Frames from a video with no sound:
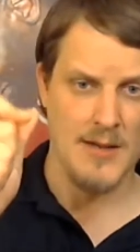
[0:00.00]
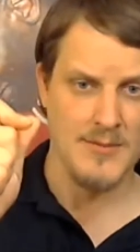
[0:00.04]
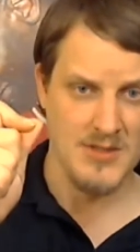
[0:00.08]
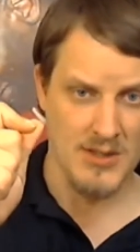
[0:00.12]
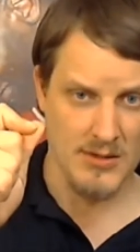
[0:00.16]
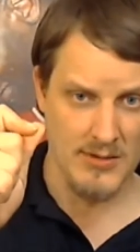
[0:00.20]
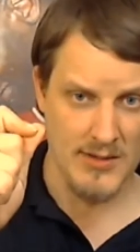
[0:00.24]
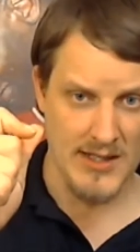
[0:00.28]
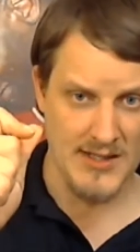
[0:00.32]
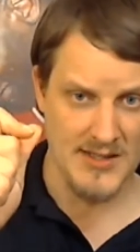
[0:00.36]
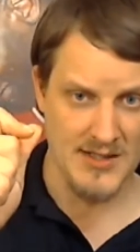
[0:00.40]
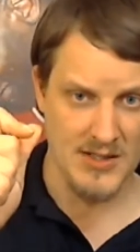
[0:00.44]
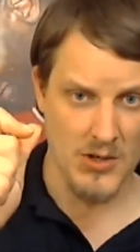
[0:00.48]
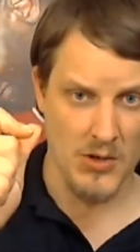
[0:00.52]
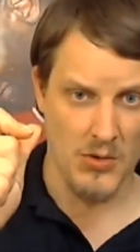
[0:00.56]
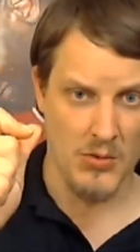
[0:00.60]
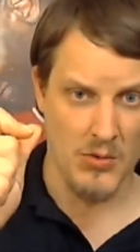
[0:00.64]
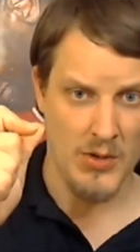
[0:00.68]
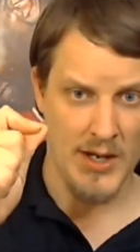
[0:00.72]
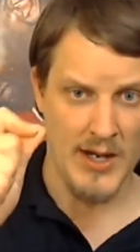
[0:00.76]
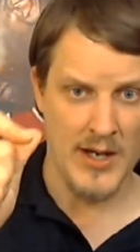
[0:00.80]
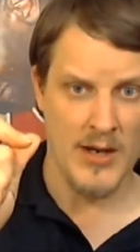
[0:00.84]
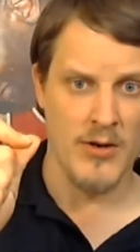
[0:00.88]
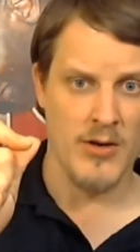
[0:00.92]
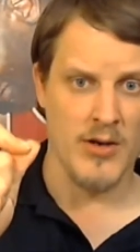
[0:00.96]
Telesco
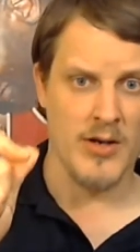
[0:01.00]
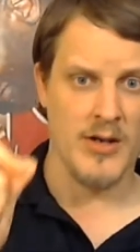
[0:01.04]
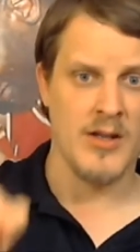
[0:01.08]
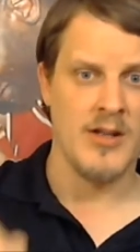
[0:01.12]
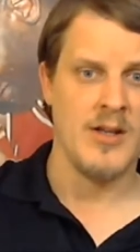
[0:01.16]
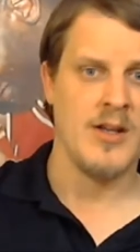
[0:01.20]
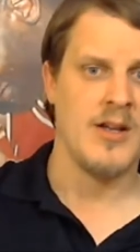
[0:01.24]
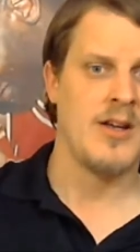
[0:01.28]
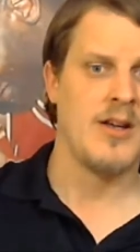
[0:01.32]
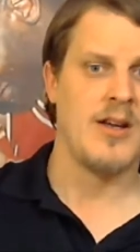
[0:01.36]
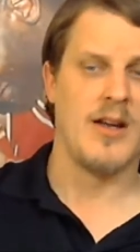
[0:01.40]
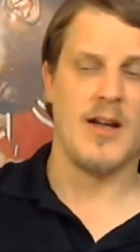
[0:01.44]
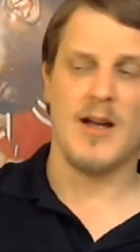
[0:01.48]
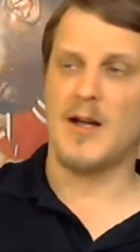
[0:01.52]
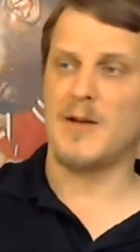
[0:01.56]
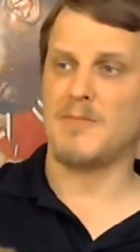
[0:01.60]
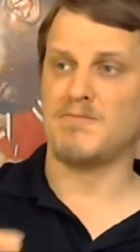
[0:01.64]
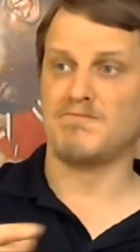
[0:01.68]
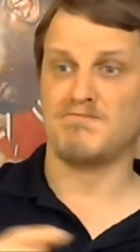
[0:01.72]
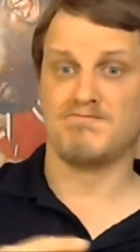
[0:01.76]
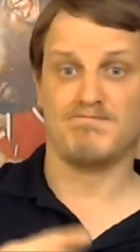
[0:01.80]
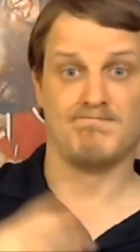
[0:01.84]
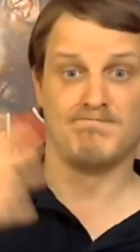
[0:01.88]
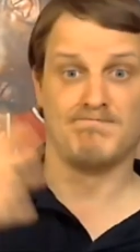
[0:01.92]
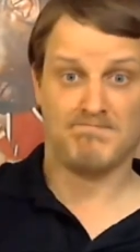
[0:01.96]
era.
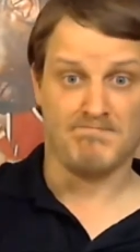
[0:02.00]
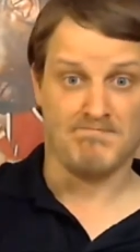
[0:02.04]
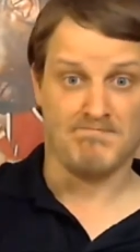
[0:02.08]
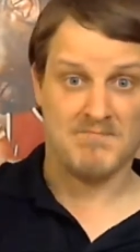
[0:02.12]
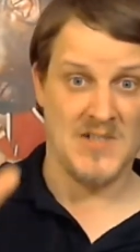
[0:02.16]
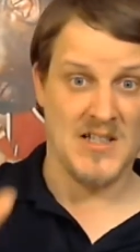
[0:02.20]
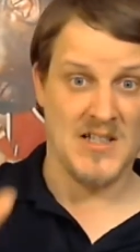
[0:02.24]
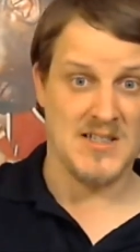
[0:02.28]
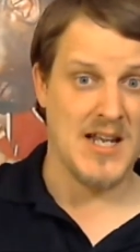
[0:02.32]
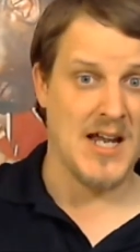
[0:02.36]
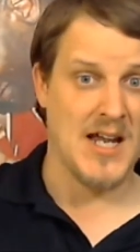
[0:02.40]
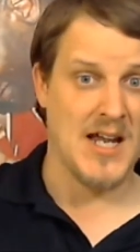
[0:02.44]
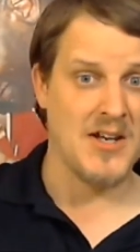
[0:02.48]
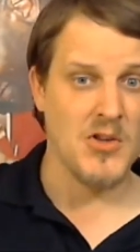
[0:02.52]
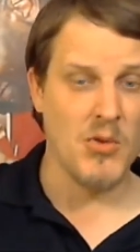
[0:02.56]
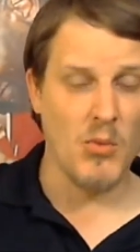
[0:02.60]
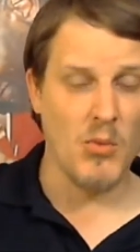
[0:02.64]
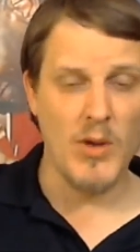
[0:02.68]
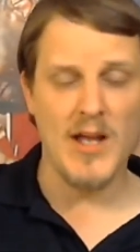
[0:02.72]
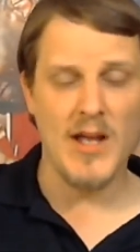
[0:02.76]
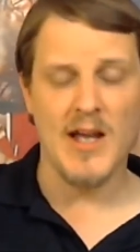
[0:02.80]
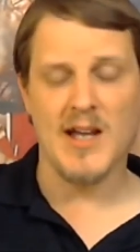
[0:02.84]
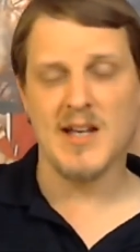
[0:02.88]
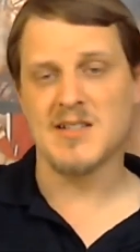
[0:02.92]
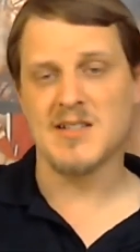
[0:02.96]
Um, that's kind of the
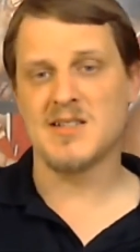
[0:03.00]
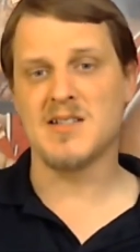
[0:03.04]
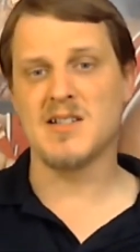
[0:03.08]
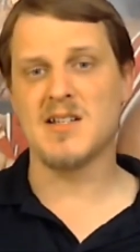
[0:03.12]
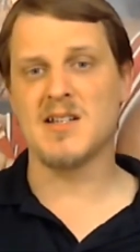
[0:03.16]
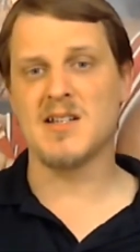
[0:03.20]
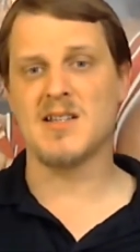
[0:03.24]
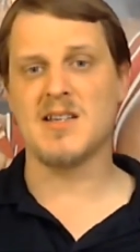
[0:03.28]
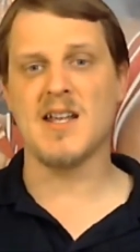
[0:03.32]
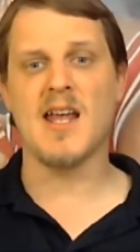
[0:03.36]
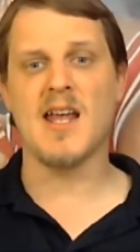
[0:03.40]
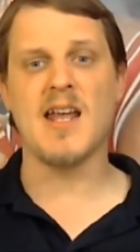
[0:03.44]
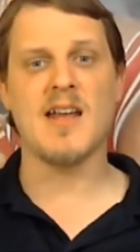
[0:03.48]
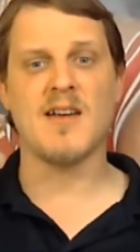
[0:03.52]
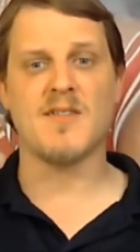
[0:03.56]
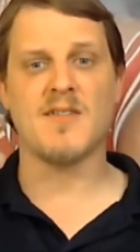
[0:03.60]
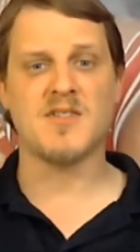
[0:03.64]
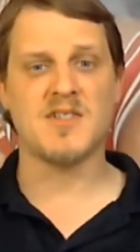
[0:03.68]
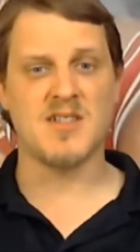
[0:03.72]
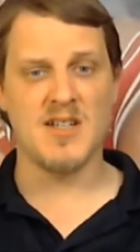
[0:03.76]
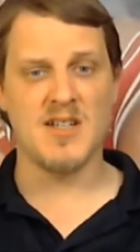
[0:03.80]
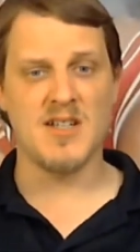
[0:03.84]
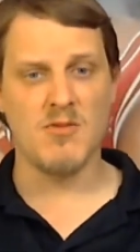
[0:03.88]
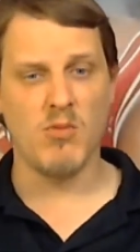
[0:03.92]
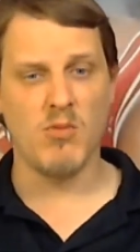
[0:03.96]
way I see the
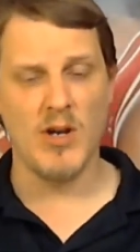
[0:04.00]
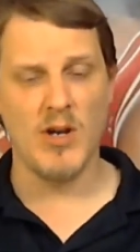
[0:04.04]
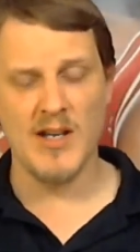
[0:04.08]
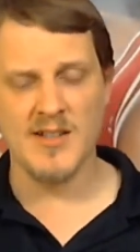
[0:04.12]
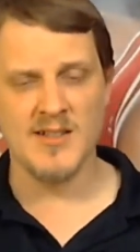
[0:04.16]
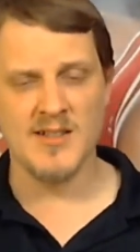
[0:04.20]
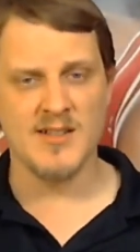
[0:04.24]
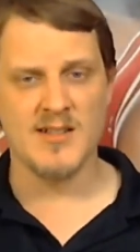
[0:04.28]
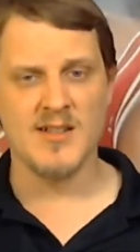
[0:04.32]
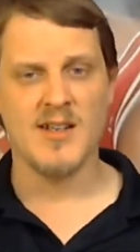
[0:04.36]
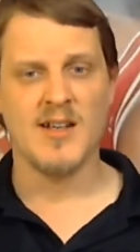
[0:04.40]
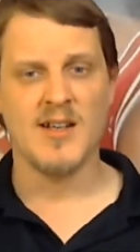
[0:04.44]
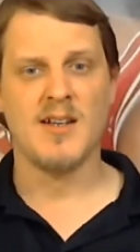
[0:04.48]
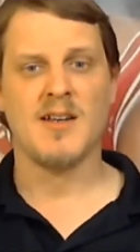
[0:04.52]
AFC West.